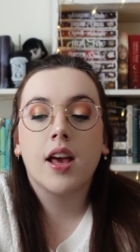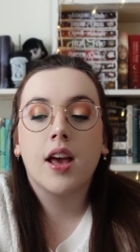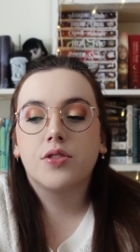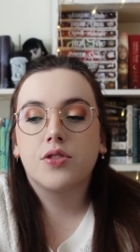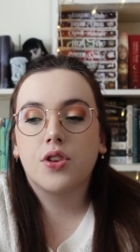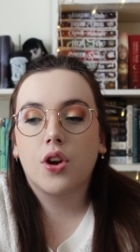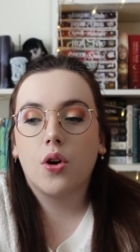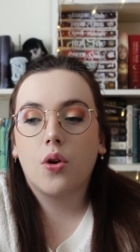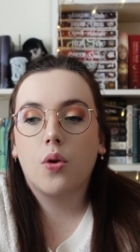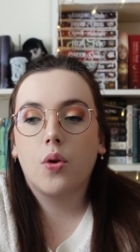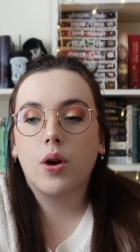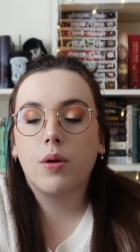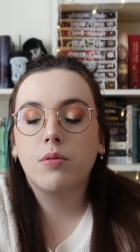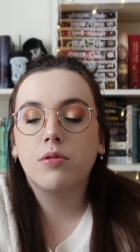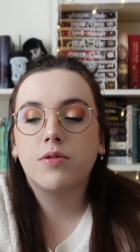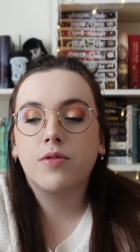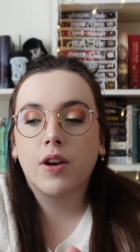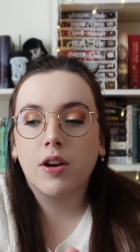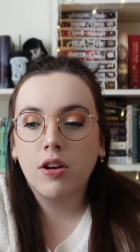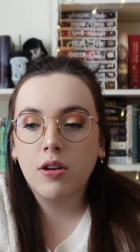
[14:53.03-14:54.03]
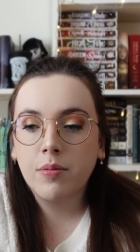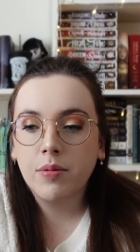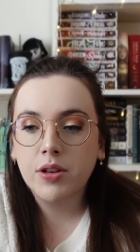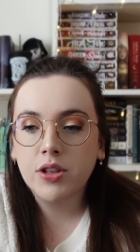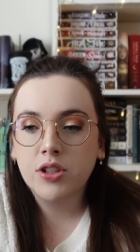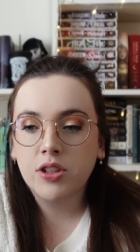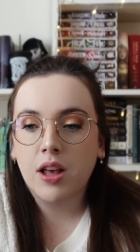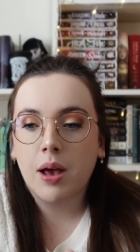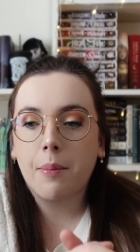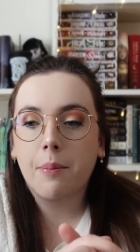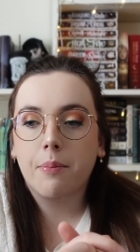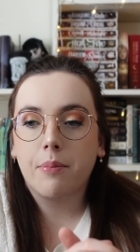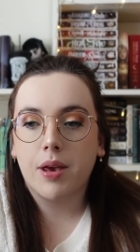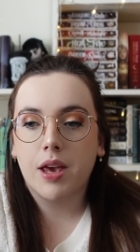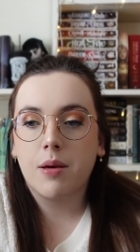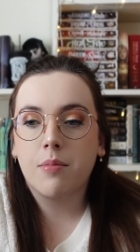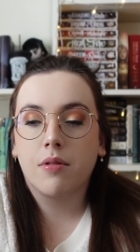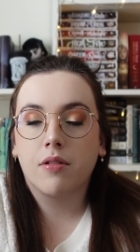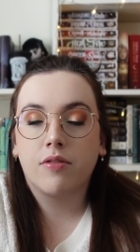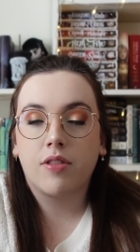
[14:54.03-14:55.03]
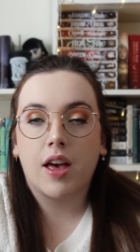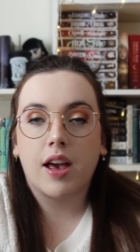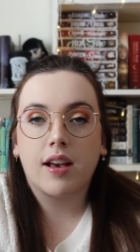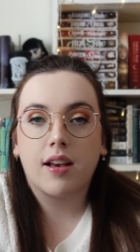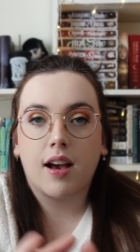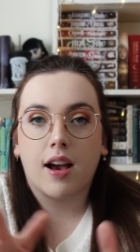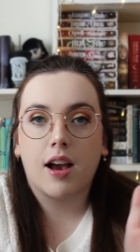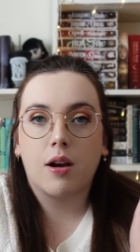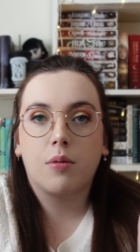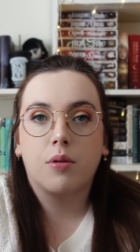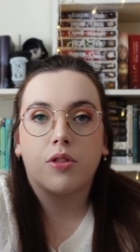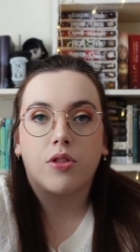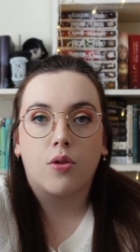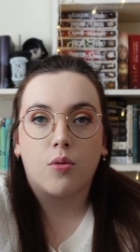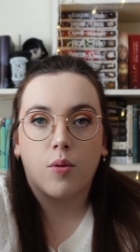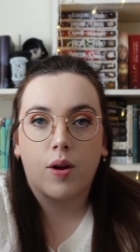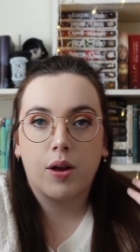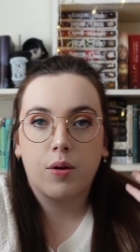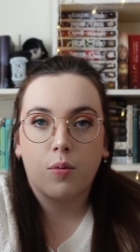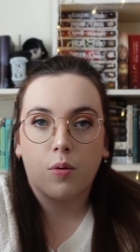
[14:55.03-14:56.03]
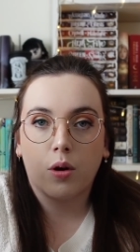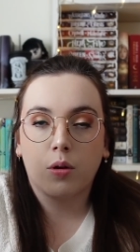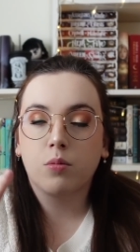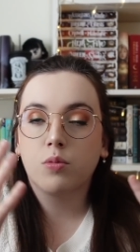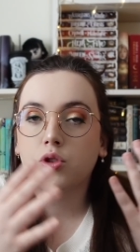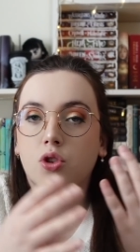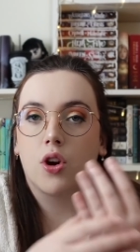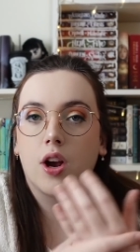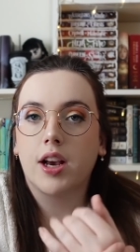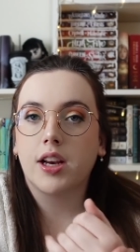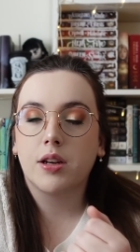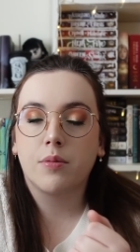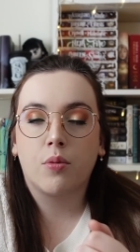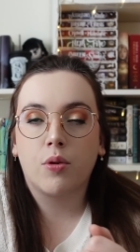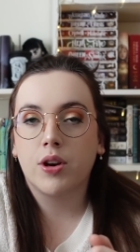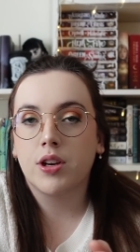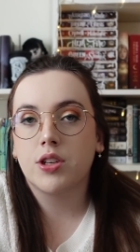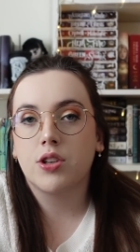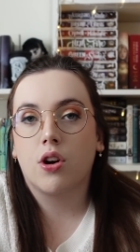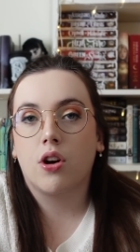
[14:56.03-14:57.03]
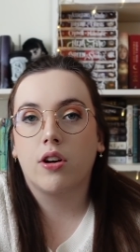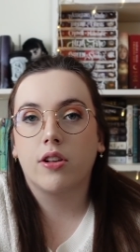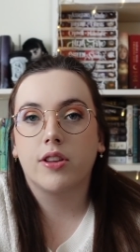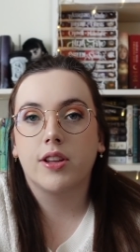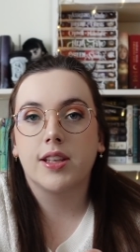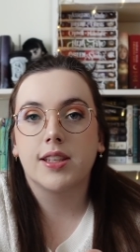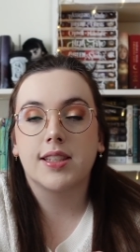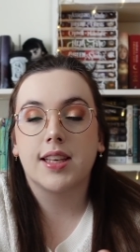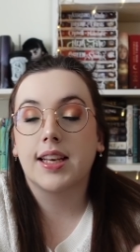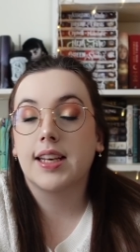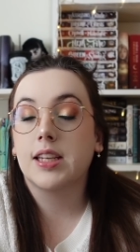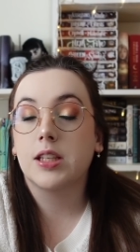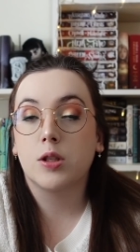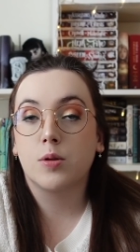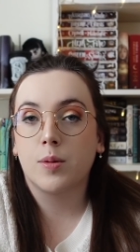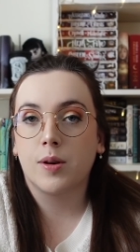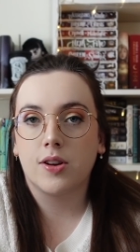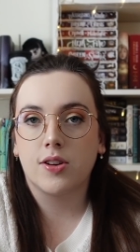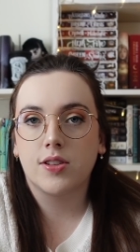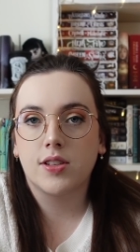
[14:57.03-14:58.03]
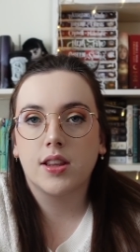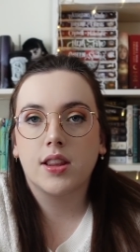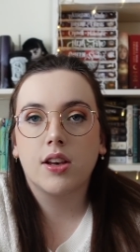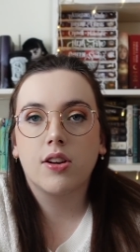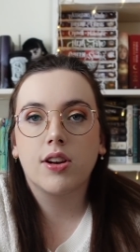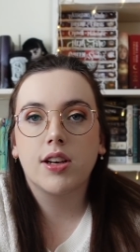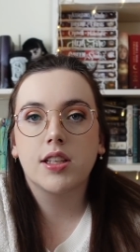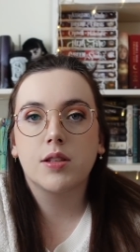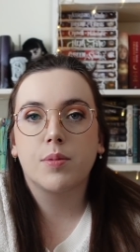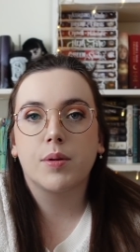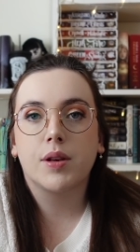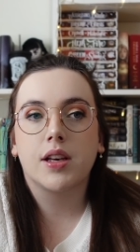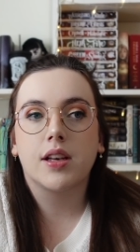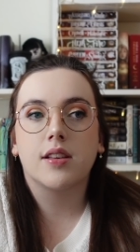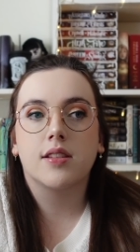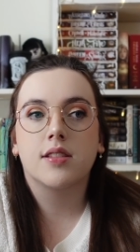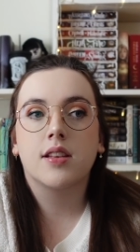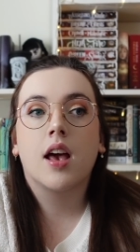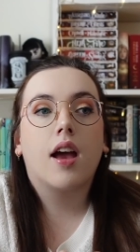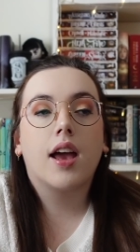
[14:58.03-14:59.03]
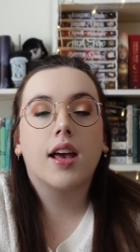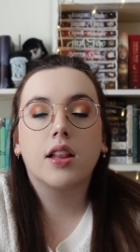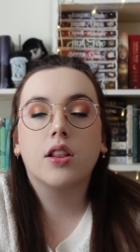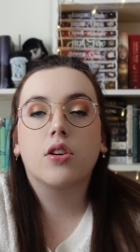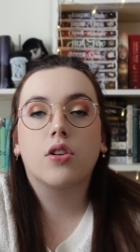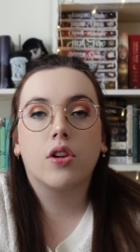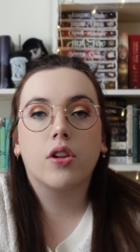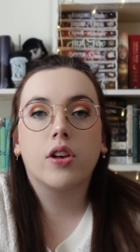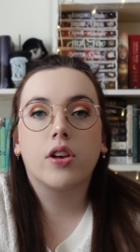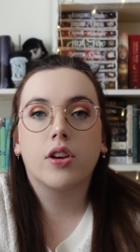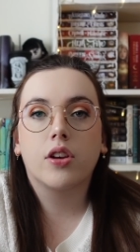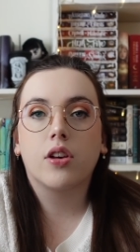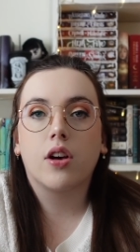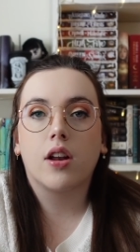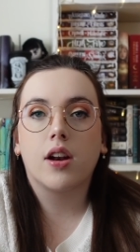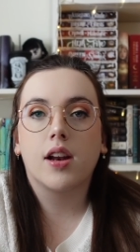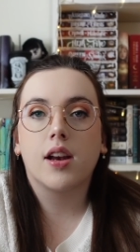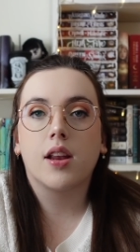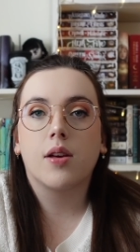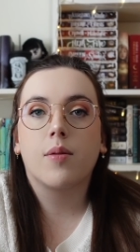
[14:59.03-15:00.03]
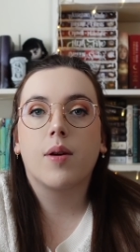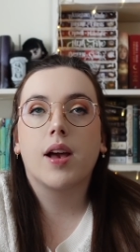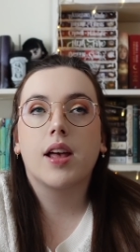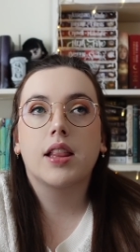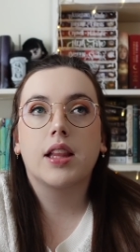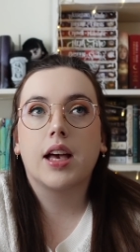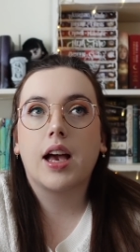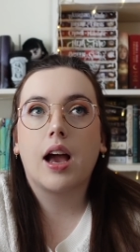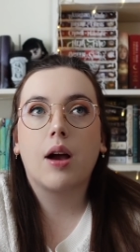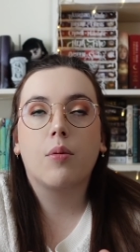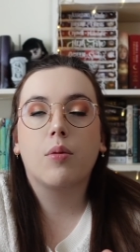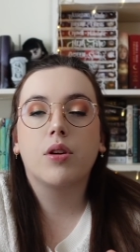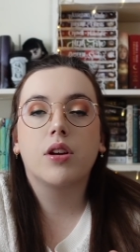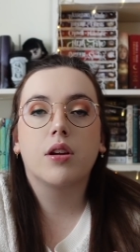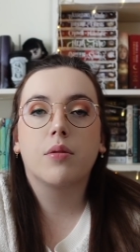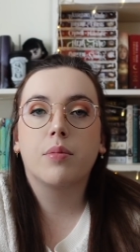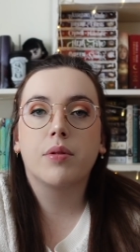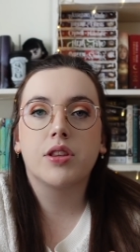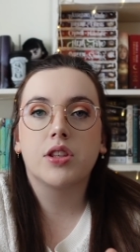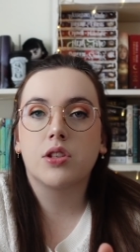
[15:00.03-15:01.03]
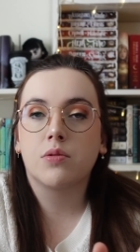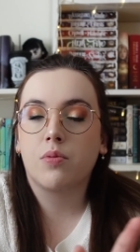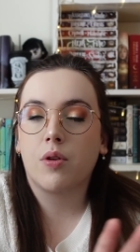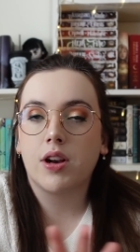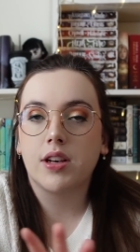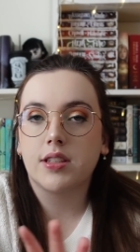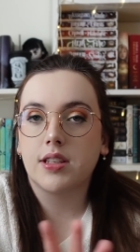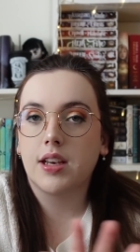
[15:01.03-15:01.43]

so it was very much that meme of that guy with the red rope trying to point to all these like conspiracy theories because it literally could have gone anyway like i wouldn't have been surprised